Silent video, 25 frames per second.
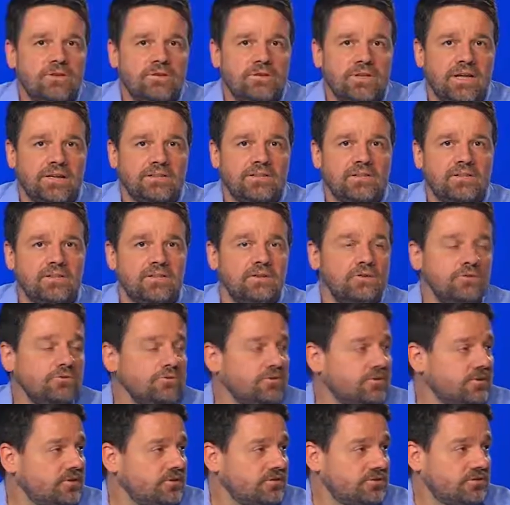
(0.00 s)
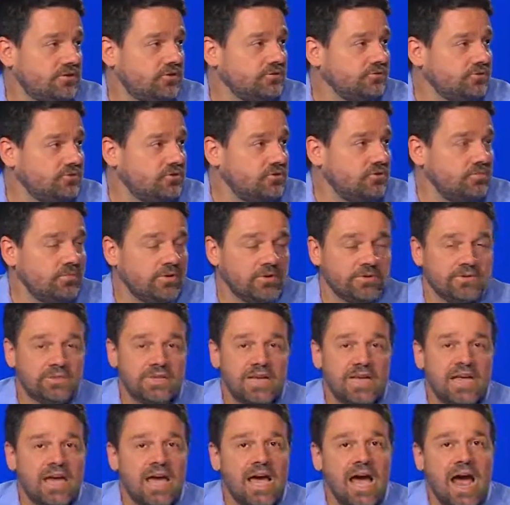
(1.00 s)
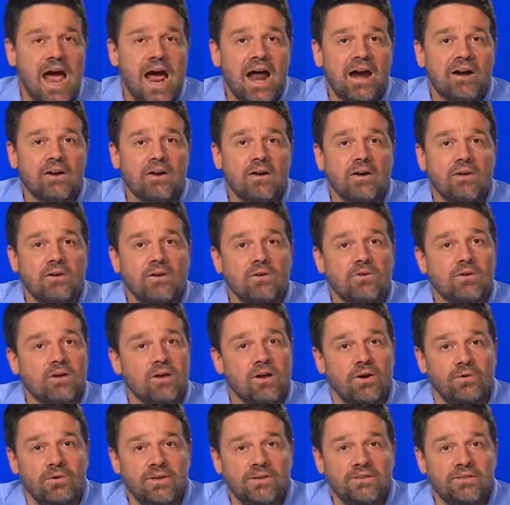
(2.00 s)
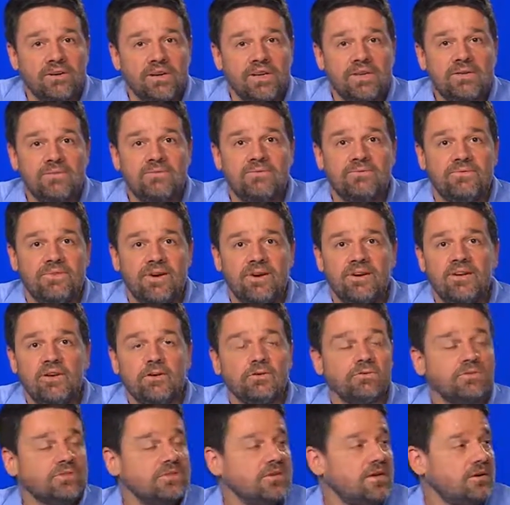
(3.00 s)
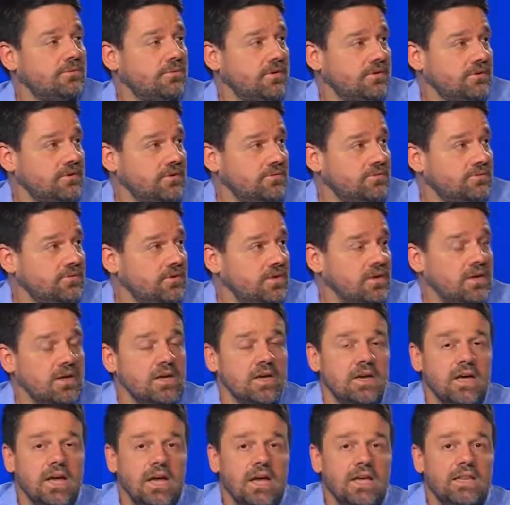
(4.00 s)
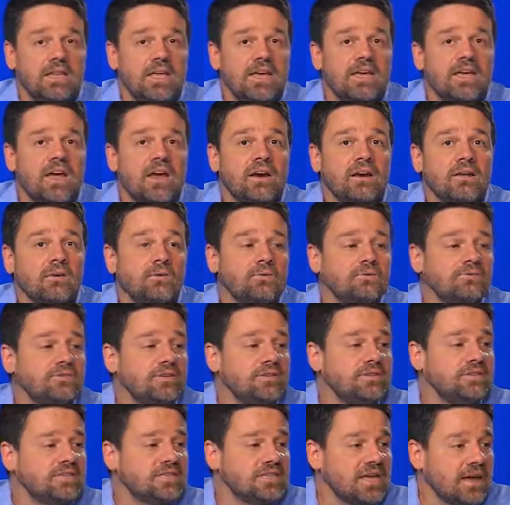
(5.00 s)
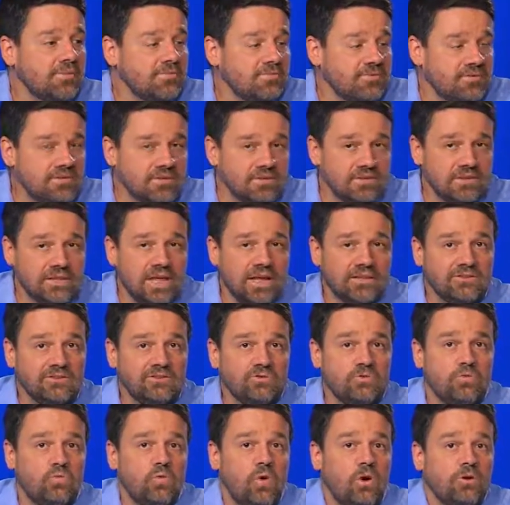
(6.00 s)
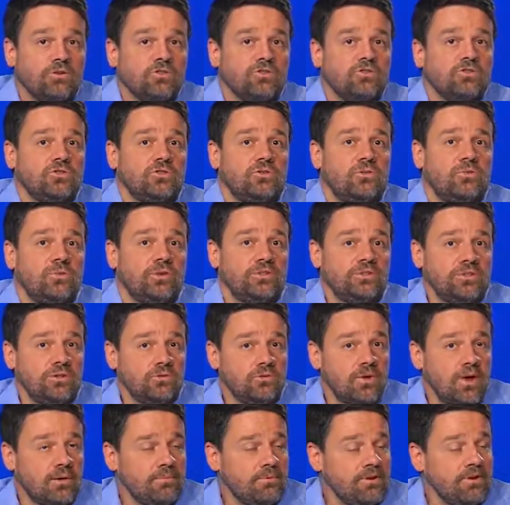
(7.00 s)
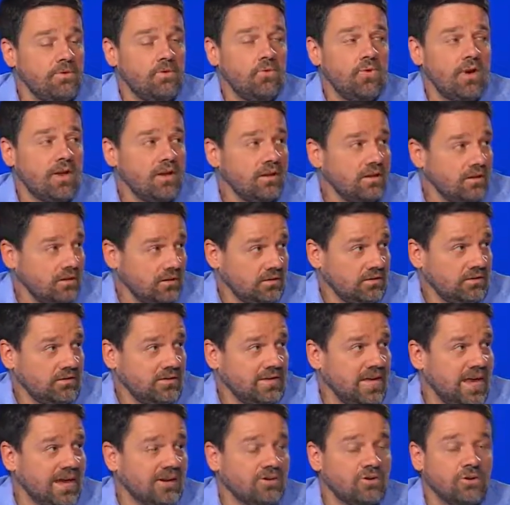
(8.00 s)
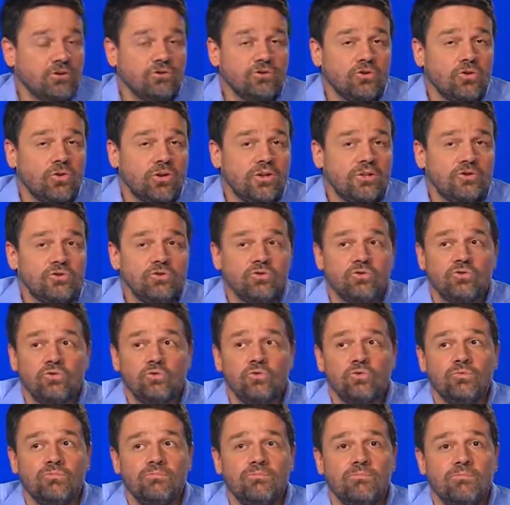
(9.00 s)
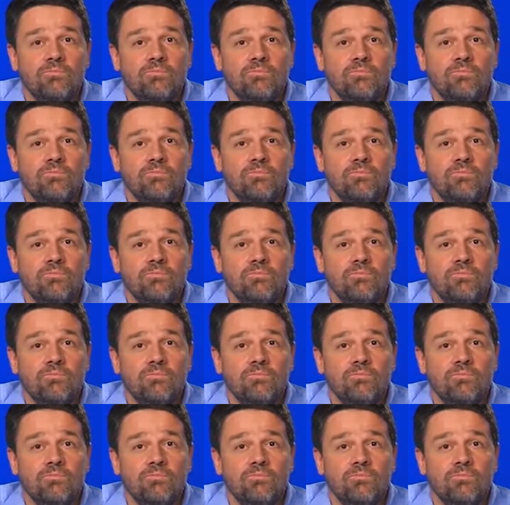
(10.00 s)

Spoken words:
that users, consumers, are currently very conservative. If they are using something that works reasonably well, they are not going to